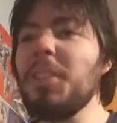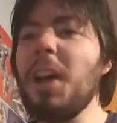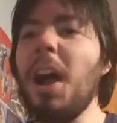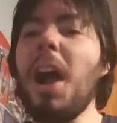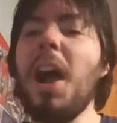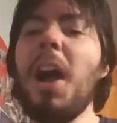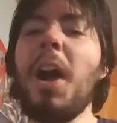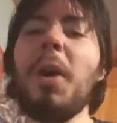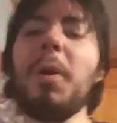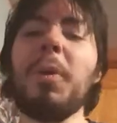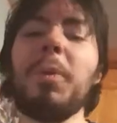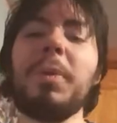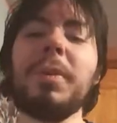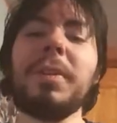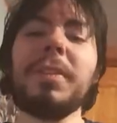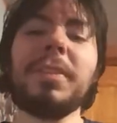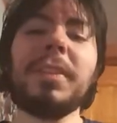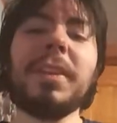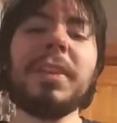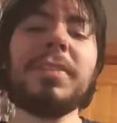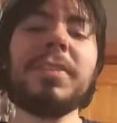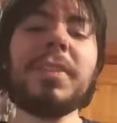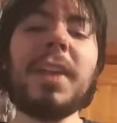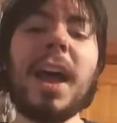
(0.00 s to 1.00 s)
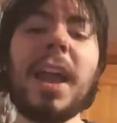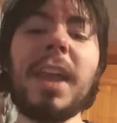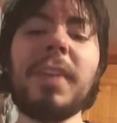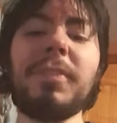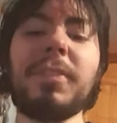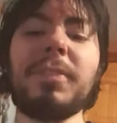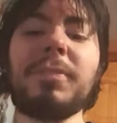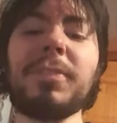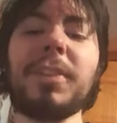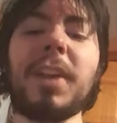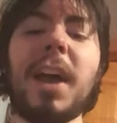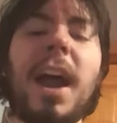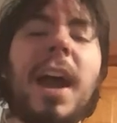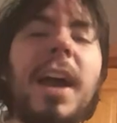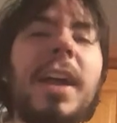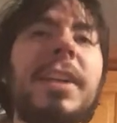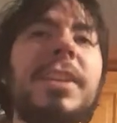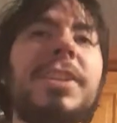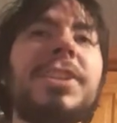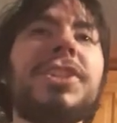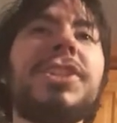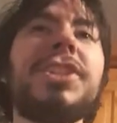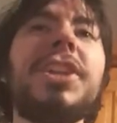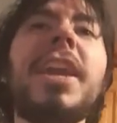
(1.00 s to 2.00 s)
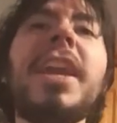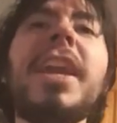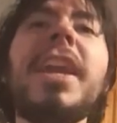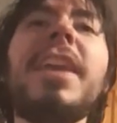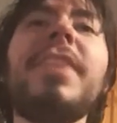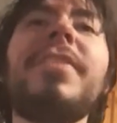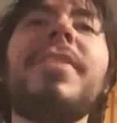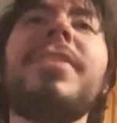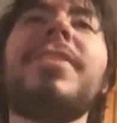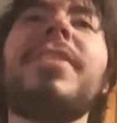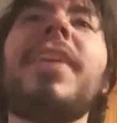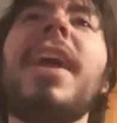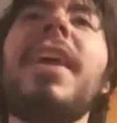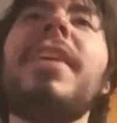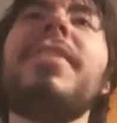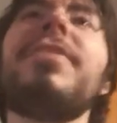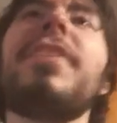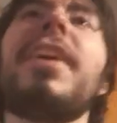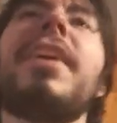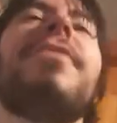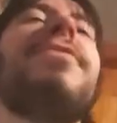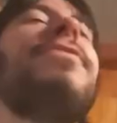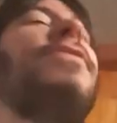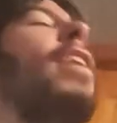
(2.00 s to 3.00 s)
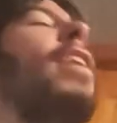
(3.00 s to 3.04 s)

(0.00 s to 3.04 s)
um, no, it's not even cottage cheese. It tastes like